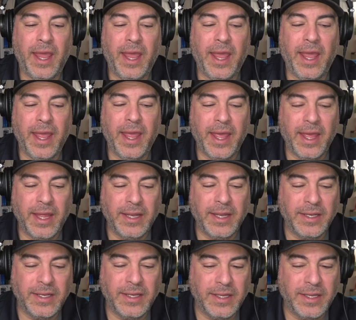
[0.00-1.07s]

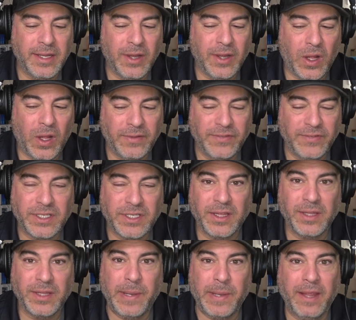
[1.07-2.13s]
and all of a sudden
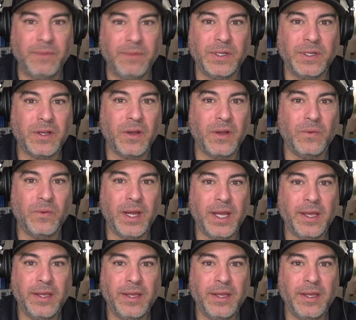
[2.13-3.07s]
the pain would go away.